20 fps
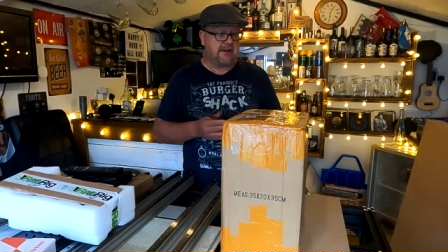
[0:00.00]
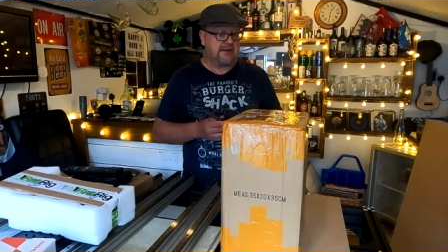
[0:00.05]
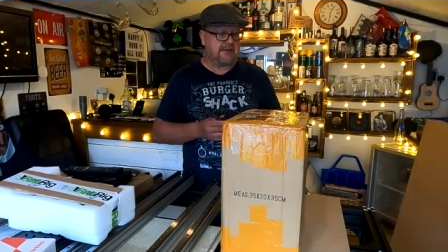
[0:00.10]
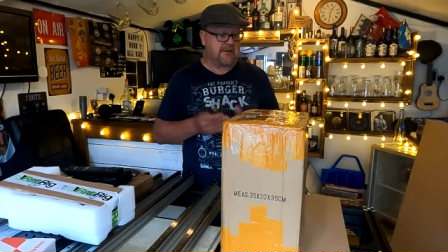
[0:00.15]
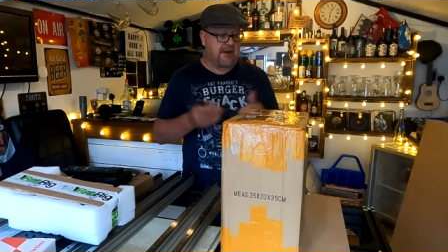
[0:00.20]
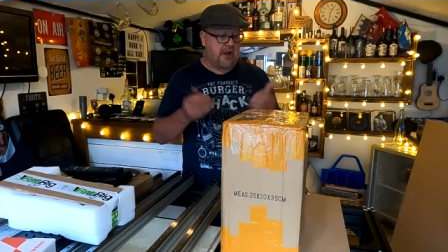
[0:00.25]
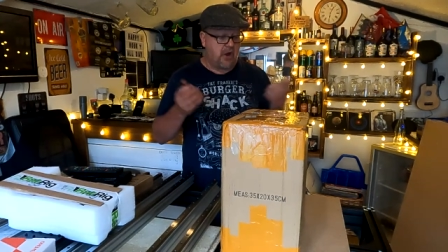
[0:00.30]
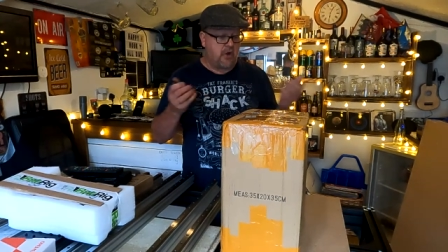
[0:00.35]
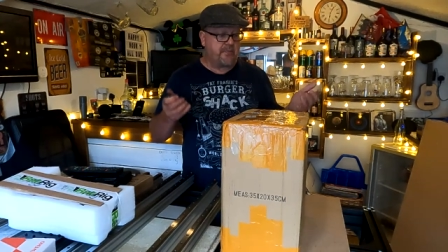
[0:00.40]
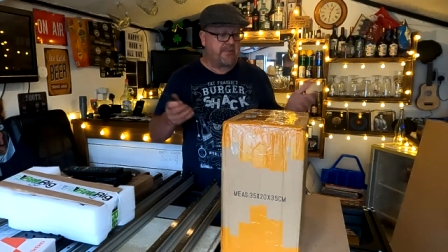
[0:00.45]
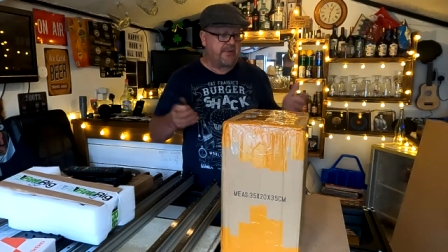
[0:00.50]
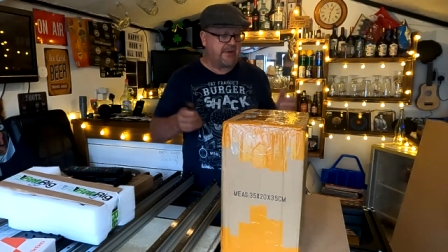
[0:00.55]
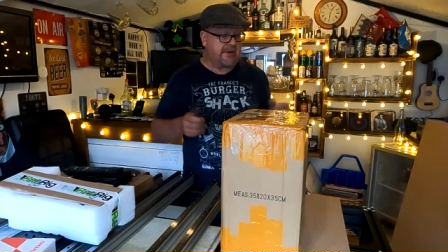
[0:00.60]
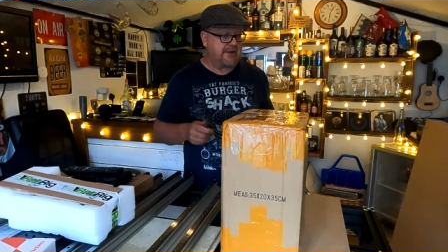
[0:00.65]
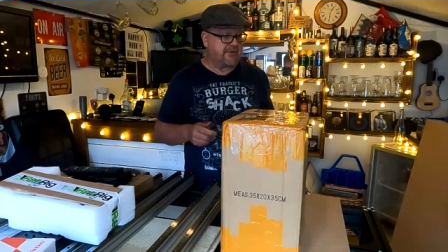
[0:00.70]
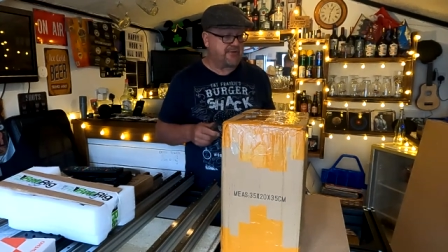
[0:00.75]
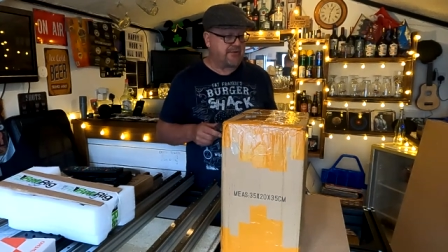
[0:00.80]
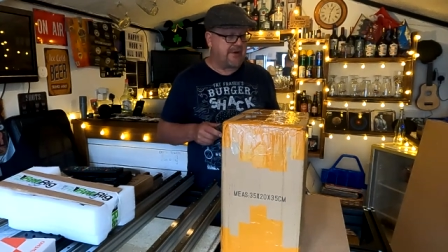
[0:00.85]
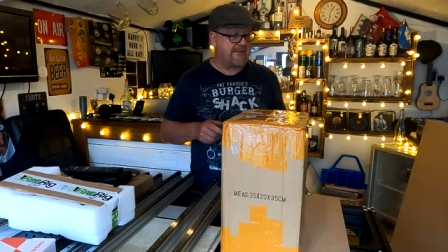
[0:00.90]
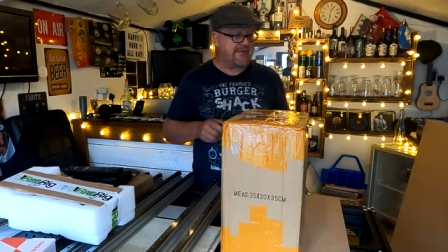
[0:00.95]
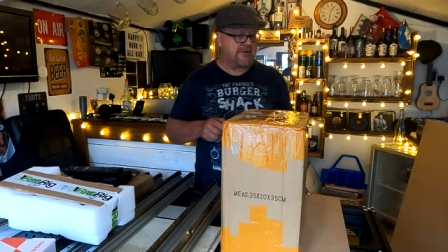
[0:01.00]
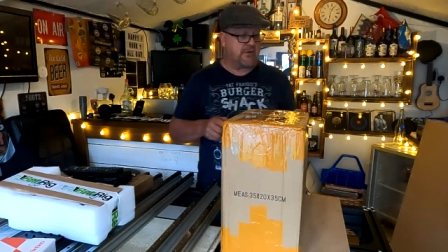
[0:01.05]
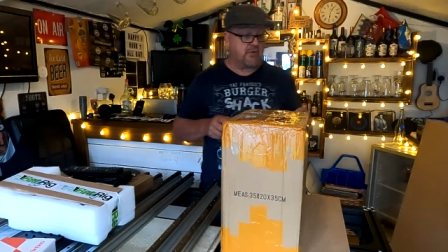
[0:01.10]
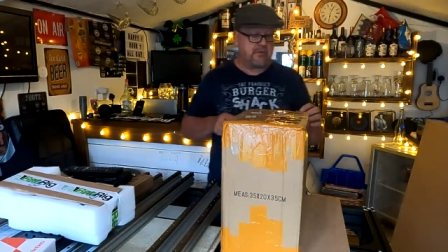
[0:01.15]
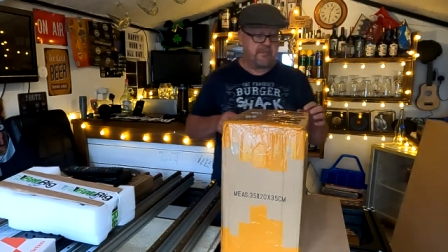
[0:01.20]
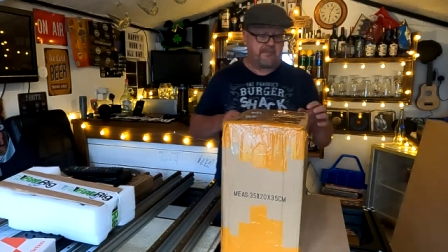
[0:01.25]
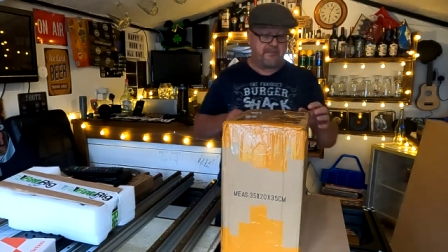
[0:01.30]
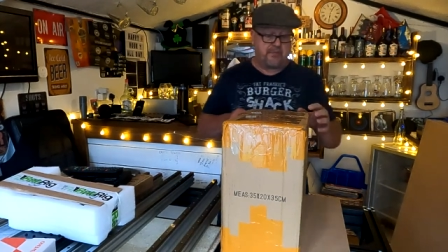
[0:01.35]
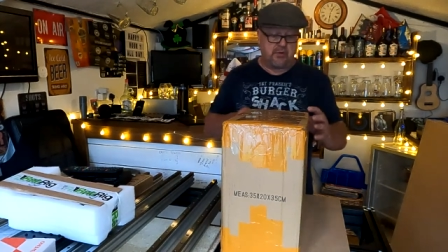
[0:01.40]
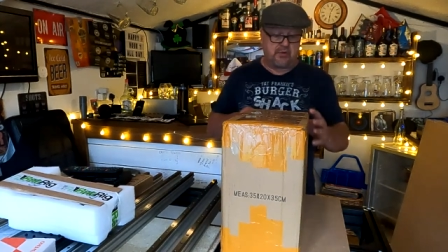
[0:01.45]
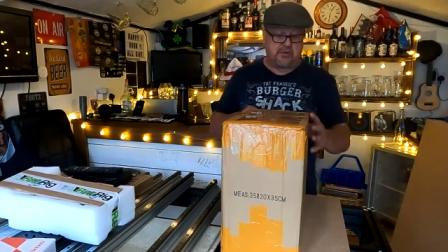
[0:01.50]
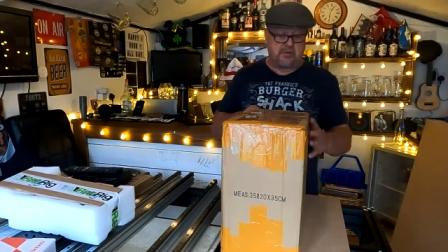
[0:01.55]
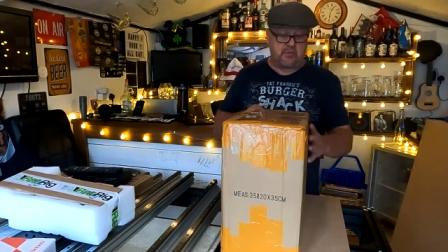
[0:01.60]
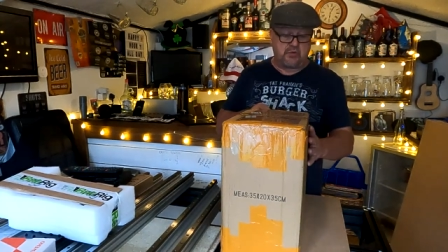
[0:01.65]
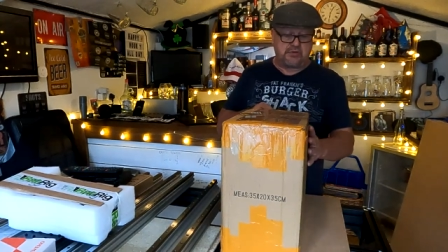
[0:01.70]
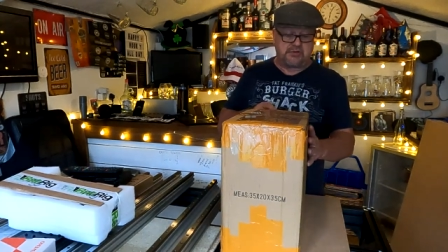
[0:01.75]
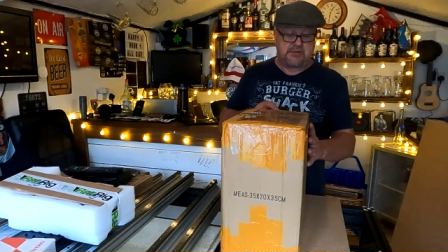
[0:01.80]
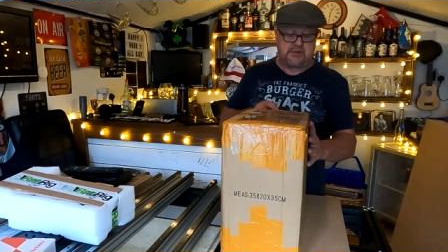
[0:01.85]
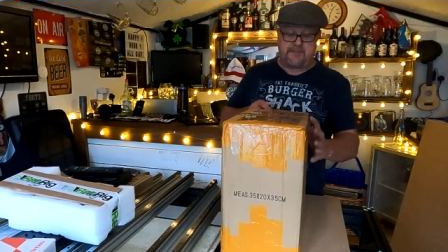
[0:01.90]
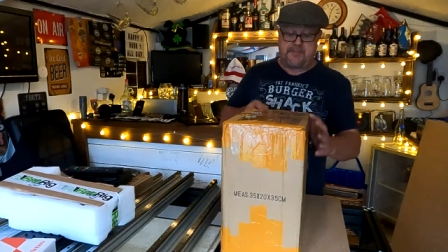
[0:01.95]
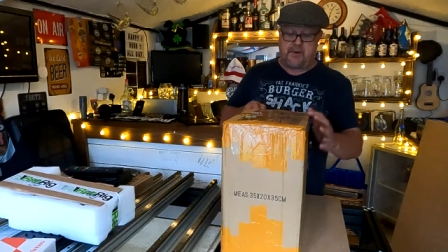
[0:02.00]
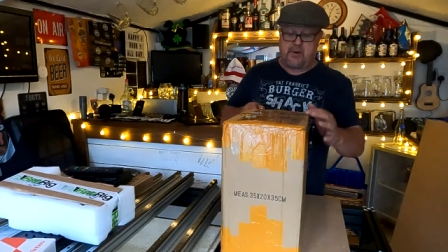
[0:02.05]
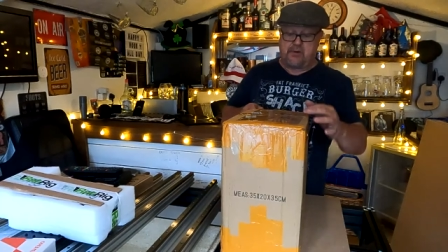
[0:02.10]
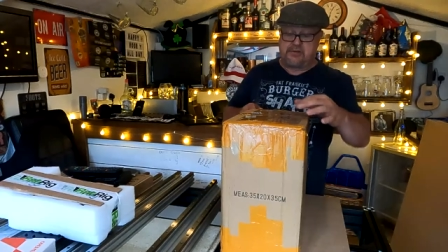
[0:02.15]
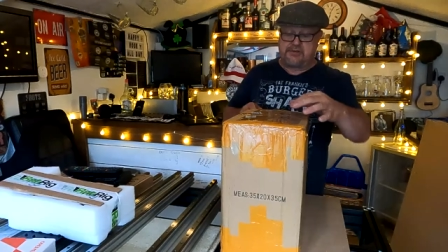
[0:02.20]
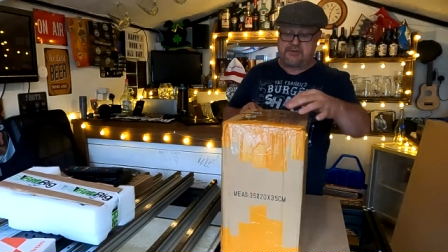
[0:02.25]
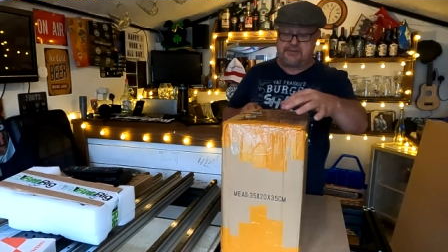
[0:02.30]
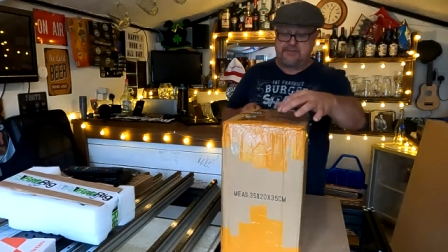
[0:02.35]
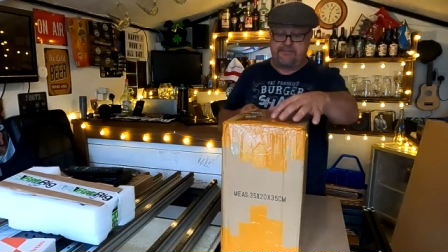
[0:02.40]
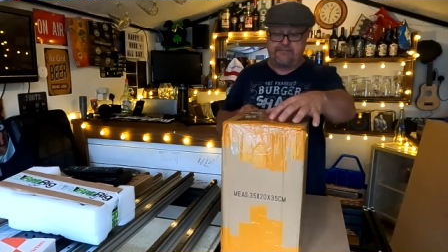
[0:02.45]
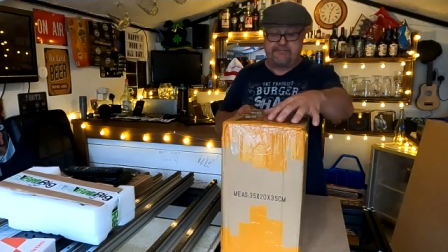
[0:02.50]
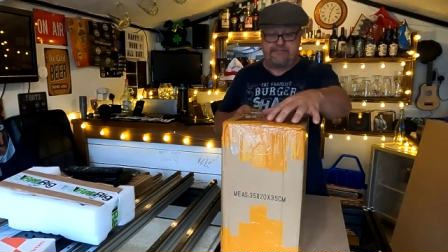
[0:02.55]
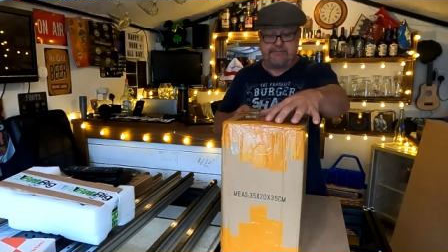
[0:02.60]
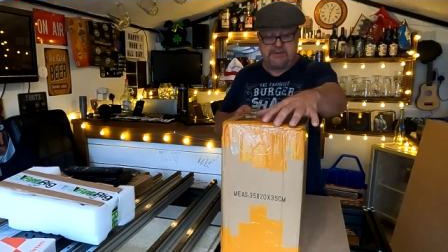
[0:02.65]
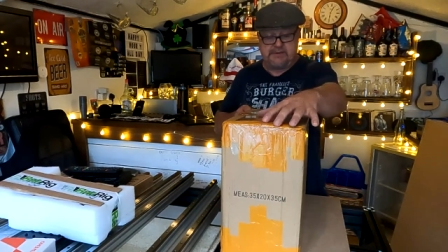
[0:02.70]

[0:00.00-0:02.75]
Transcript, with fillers: is going to open and literally have a little look at what's in the box.